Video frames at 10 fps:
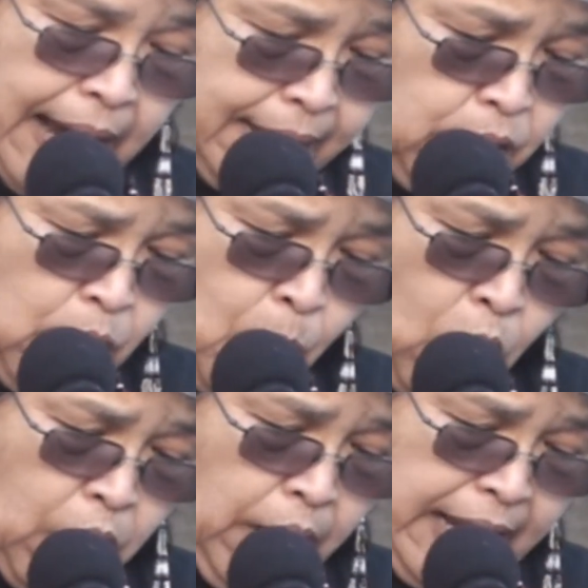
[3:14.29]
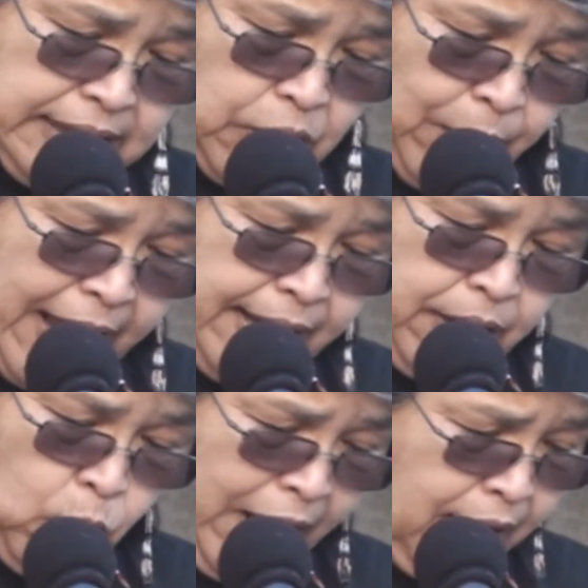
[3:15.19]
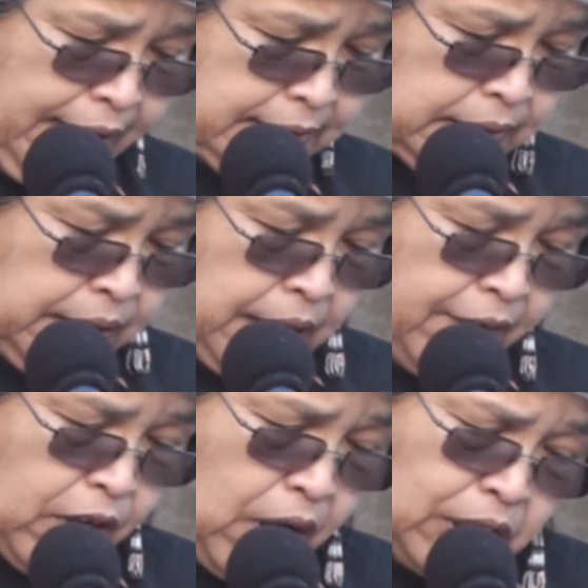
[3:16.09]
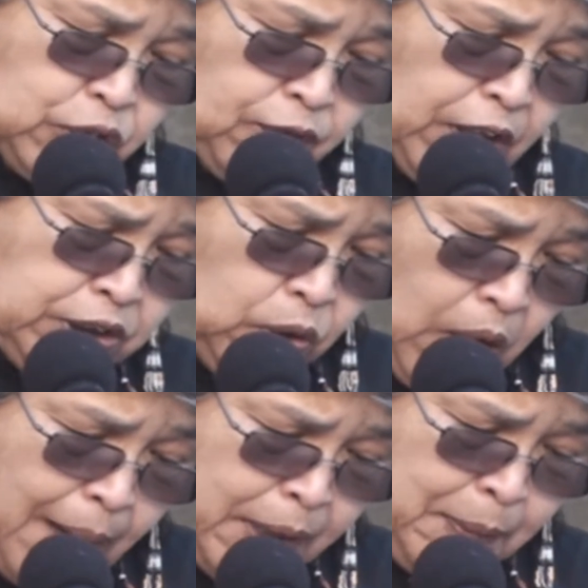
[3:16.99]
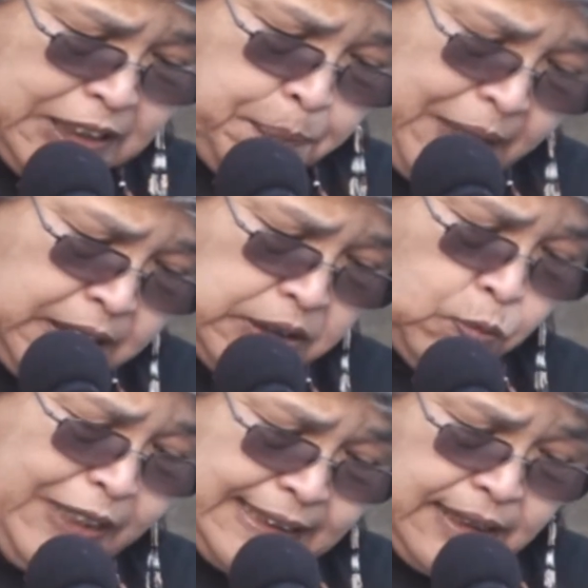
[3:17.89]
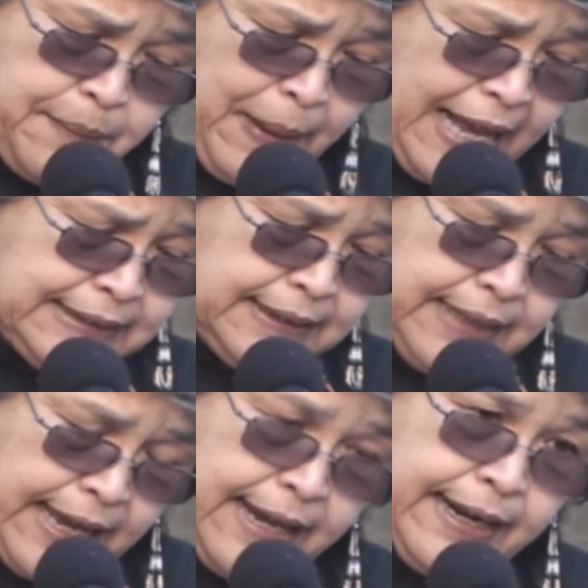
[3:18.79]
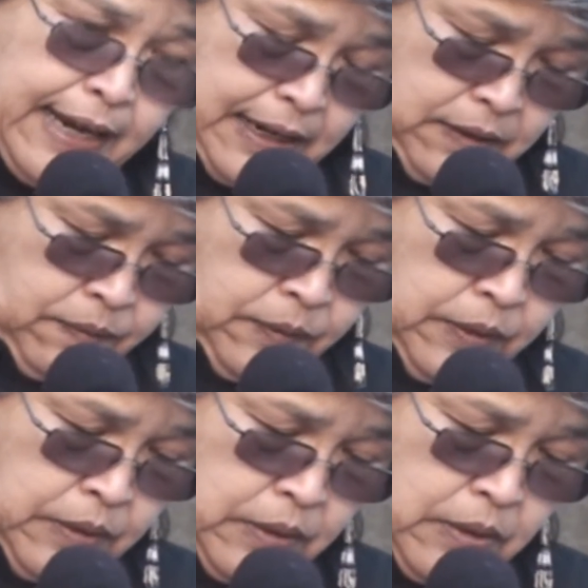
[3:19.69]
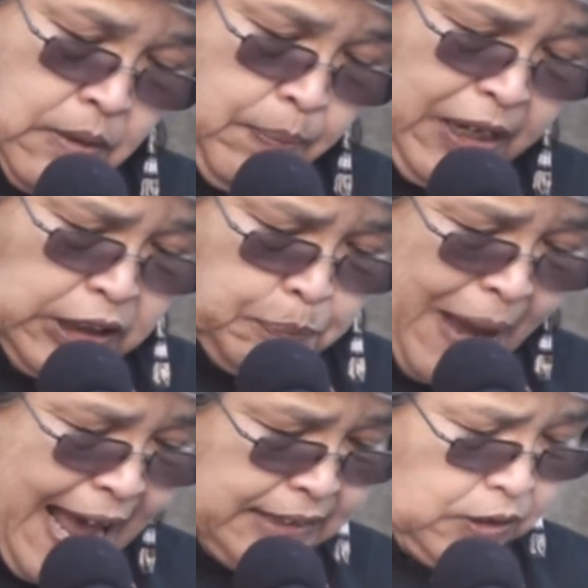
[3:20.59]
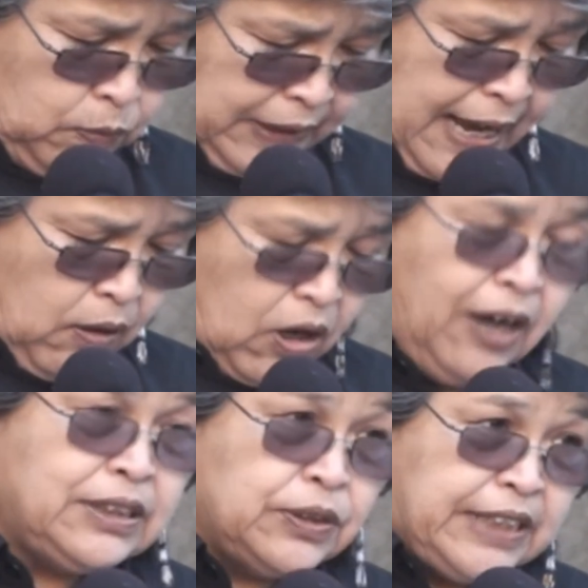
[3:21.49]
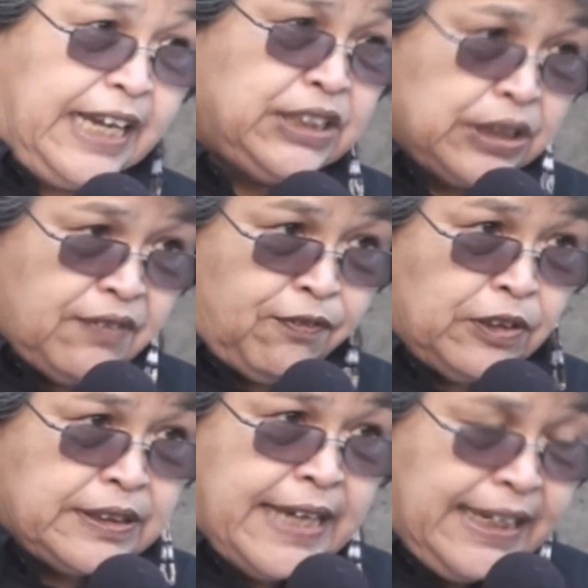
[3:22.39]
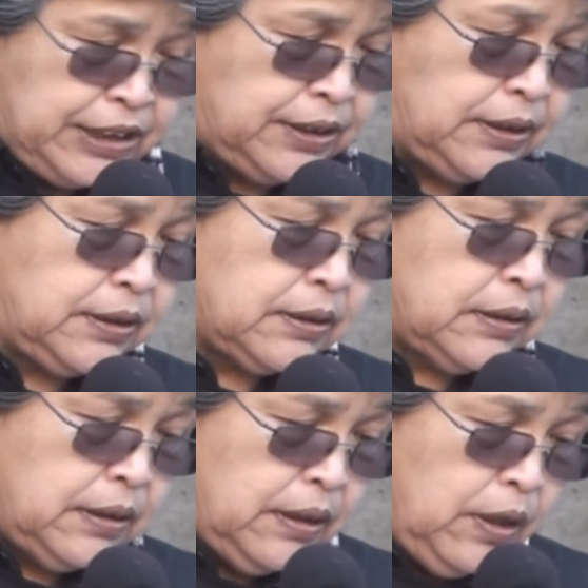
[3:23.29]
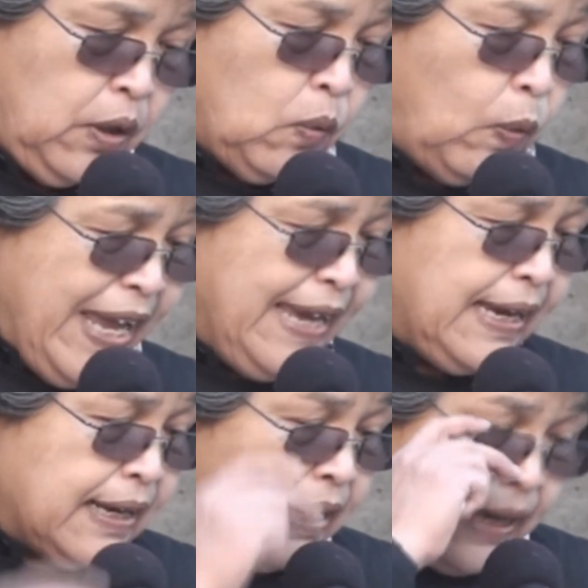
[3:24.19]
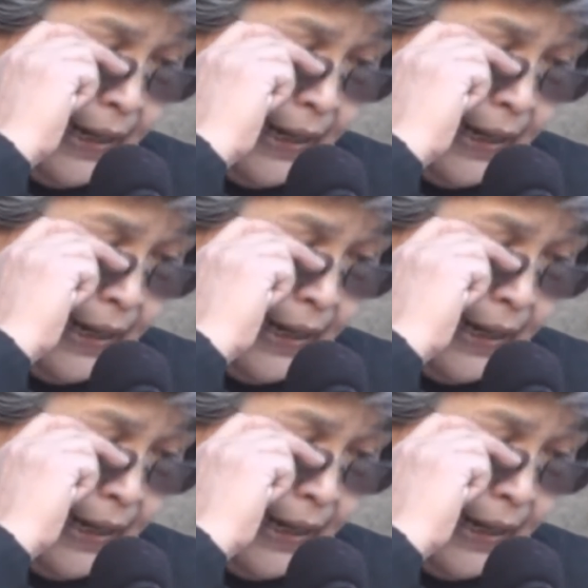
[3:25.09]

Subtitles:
Idle No More has created awareness of the controversial omnibus bills recently passed in Canada. Bills passed without consultation of First Nations. We,